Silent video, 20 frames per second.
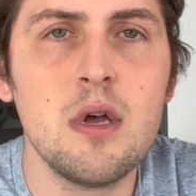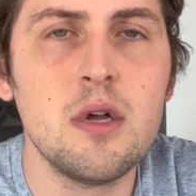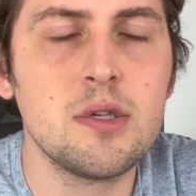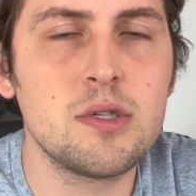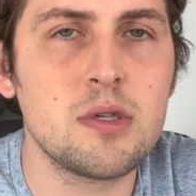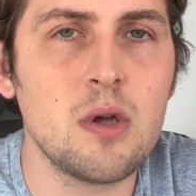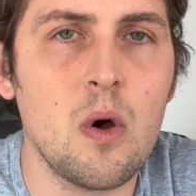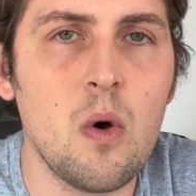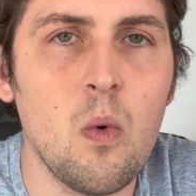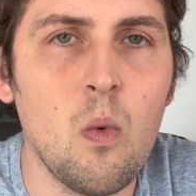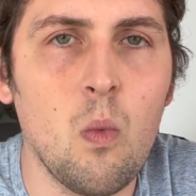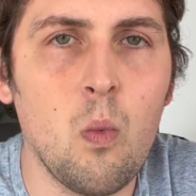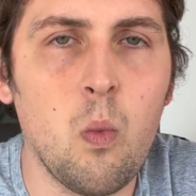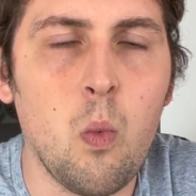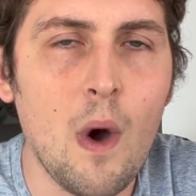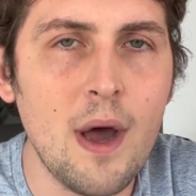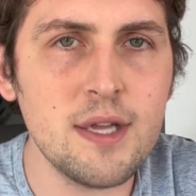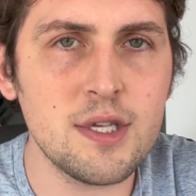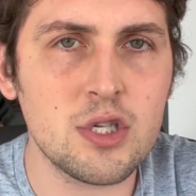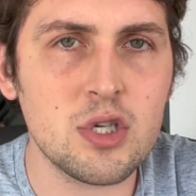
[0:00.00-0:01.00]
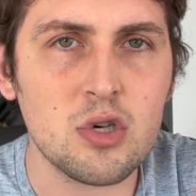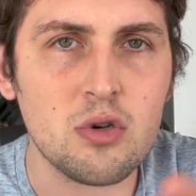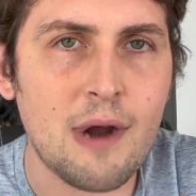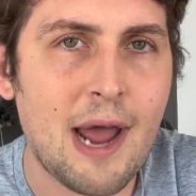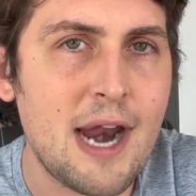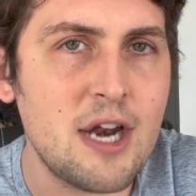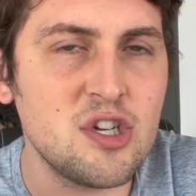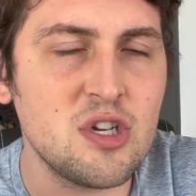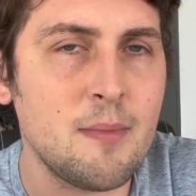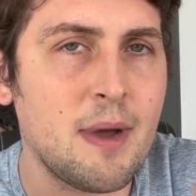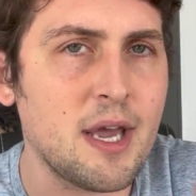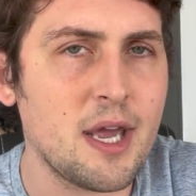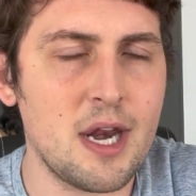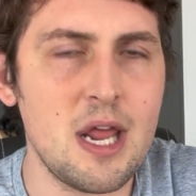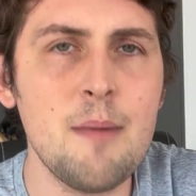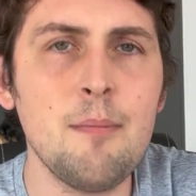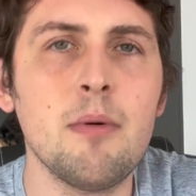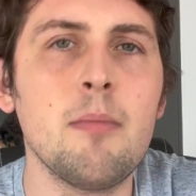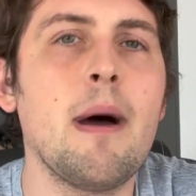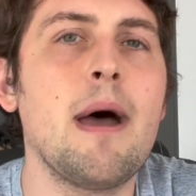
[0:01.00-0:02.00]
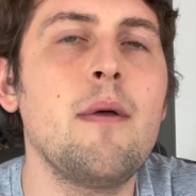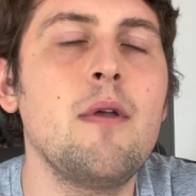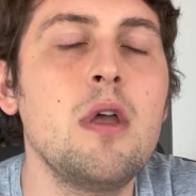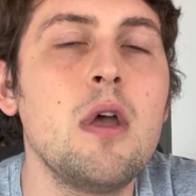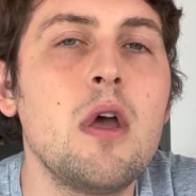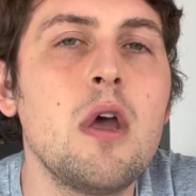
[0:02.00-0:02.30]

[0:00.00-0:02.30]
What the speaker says: So what strategy am I going to implement?